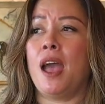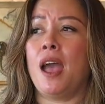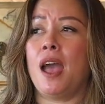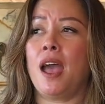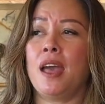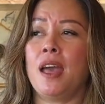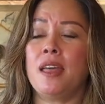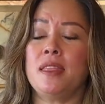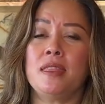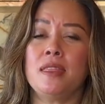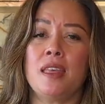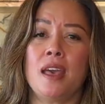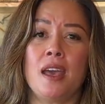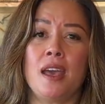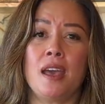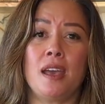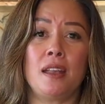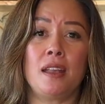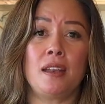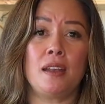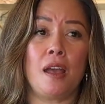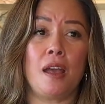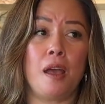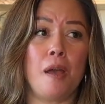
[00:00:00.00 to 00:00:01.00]
And
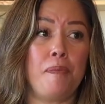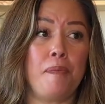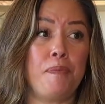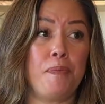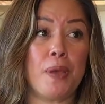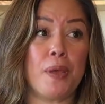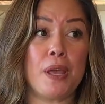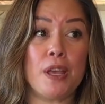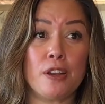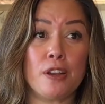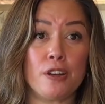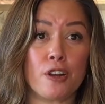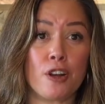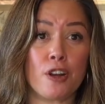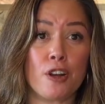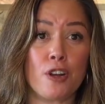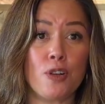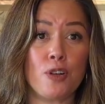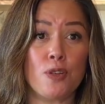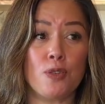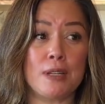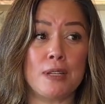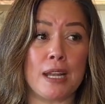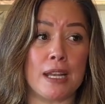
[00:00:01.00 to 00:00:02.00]
then Peter,
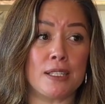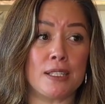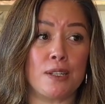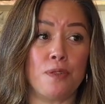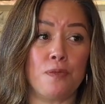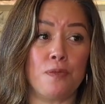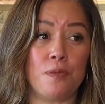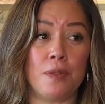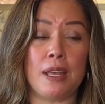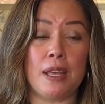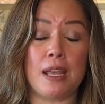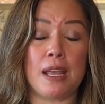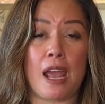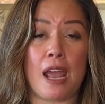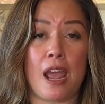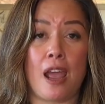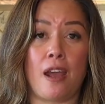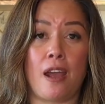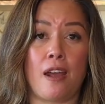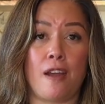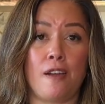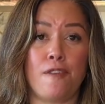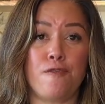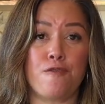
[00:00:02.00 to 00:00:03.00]
who doesn't really
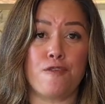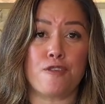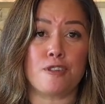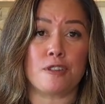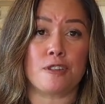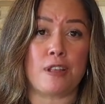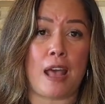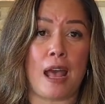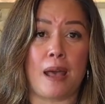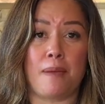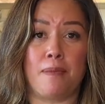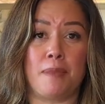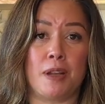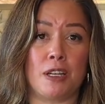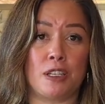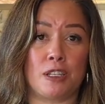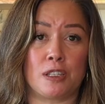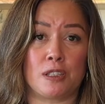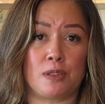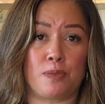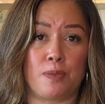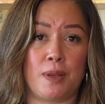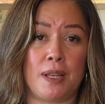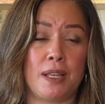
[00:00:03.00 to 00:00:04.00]
care for that
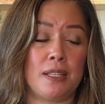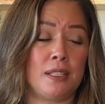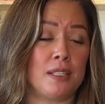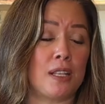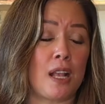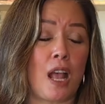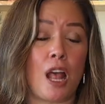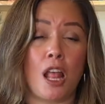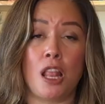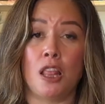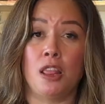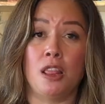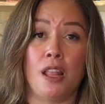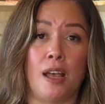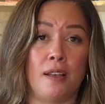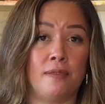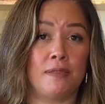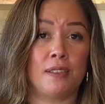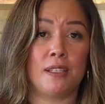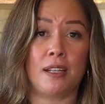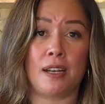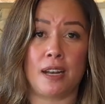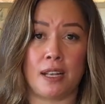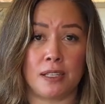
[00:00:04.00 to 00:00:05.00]
much sweets,
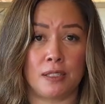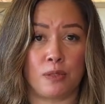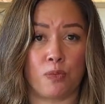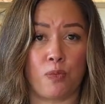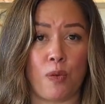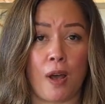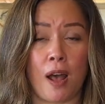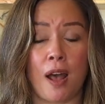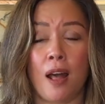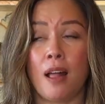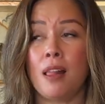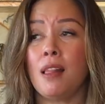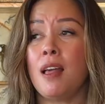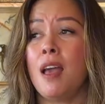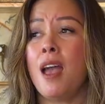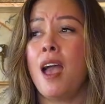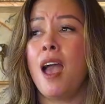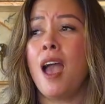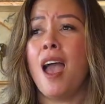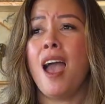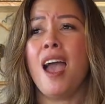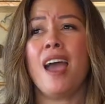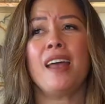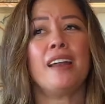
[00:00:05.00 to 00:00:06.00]
loves it as well.
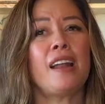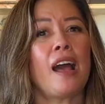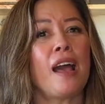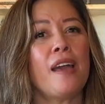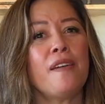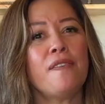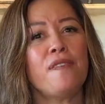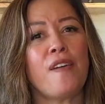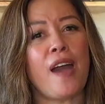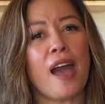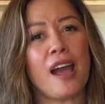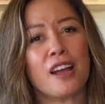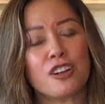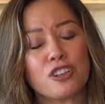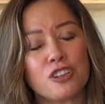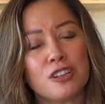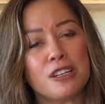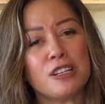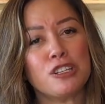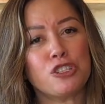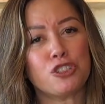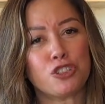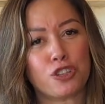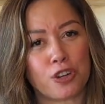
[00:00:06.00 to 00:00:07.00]
And I've
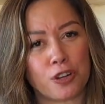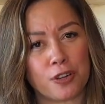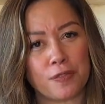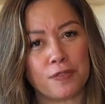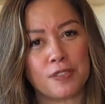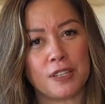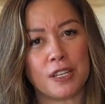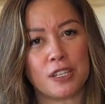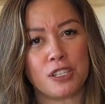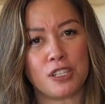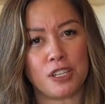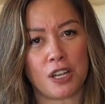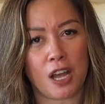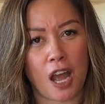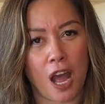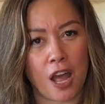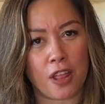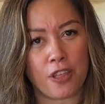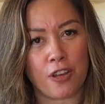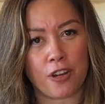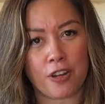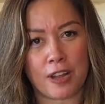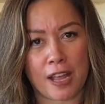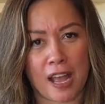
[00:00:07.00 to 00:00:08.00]
actually served it to
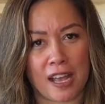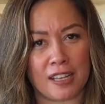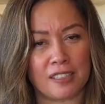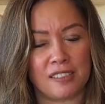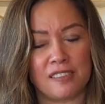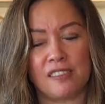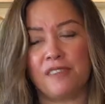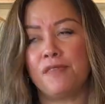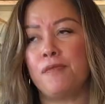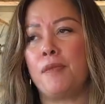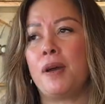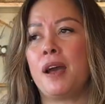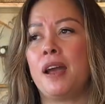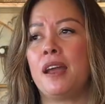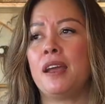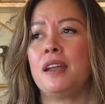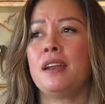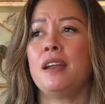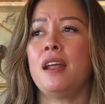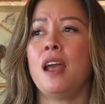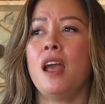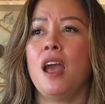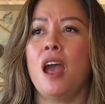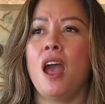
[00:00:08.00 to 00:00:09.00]
other guests of
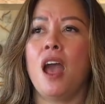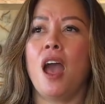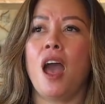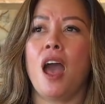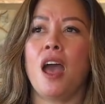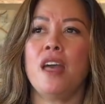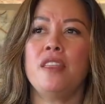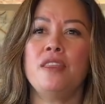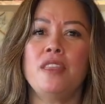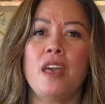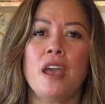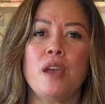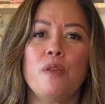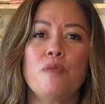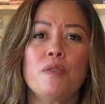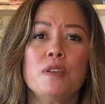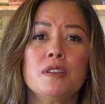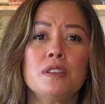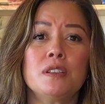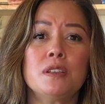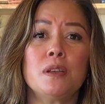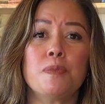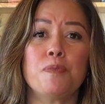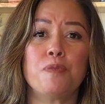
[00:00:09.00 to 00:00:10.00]
mine, and they were
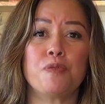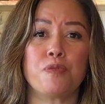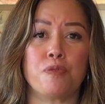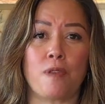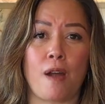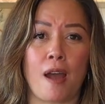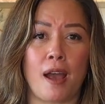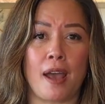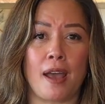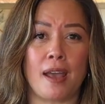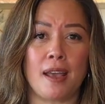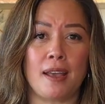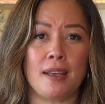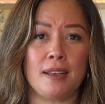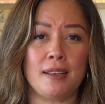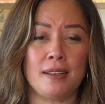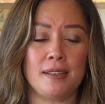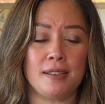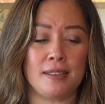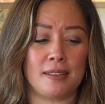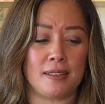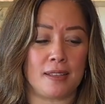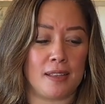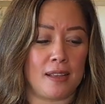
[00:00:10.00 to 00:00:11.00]

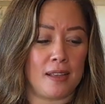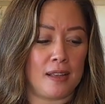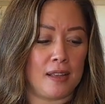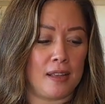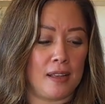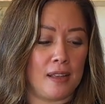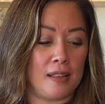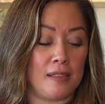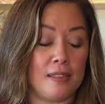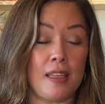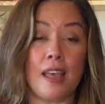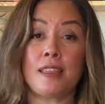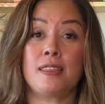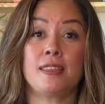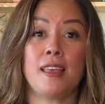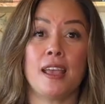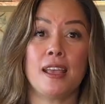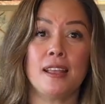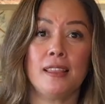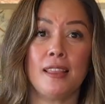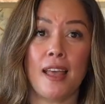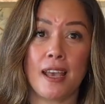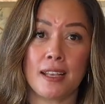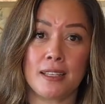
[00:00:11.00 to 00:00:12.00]
surprised that
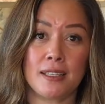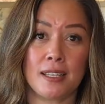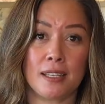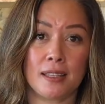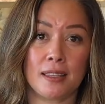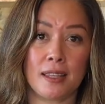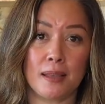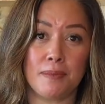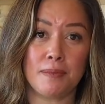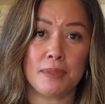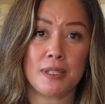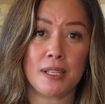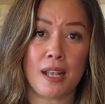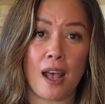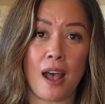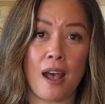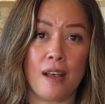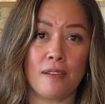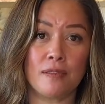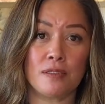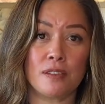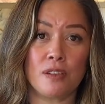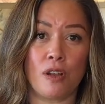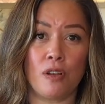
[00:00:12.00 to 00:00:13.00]
they liked it
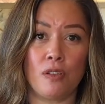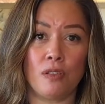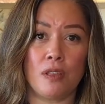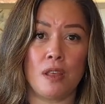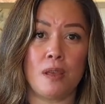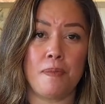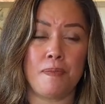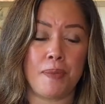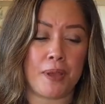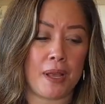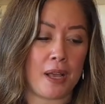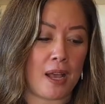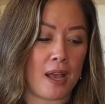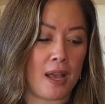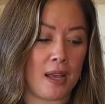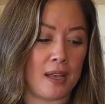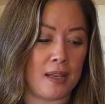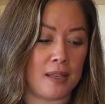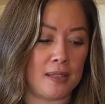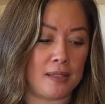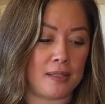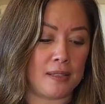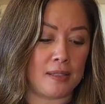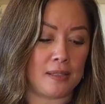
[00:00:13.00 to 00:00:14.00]
themselves only
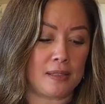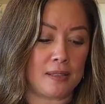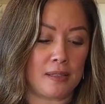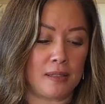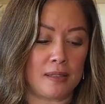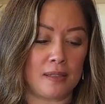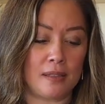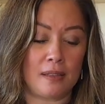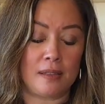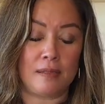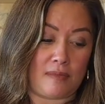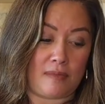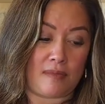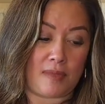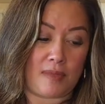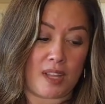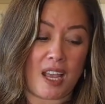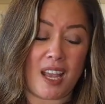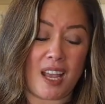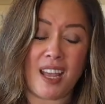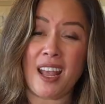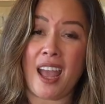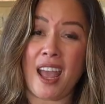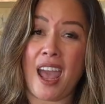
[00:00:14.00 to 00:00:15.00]
because
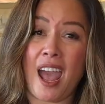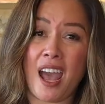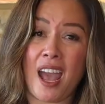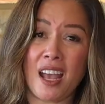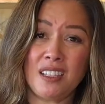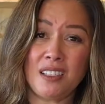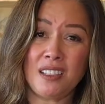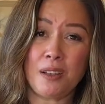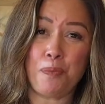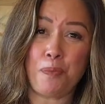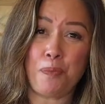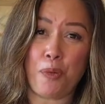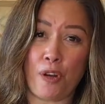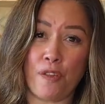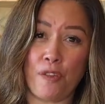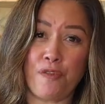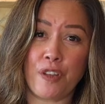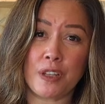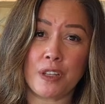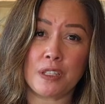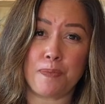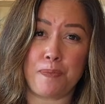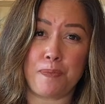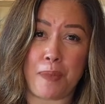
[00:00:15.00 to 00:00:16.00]
it has a
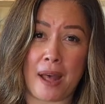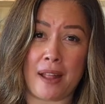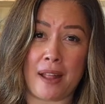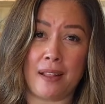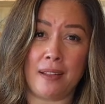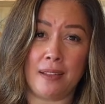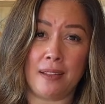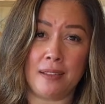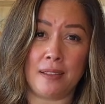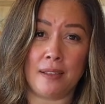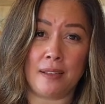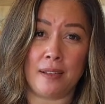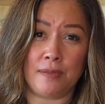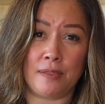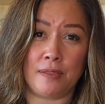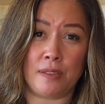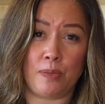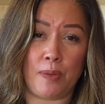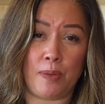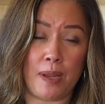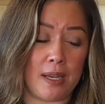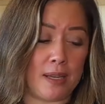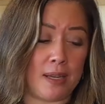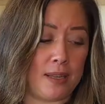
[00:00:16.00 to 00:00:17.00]
perfect balance of
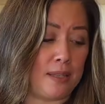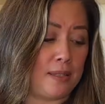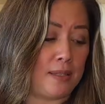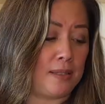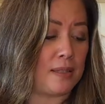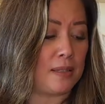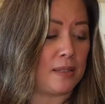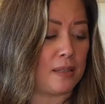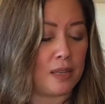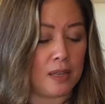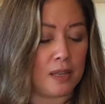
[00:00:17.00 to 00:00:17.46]
sweetness.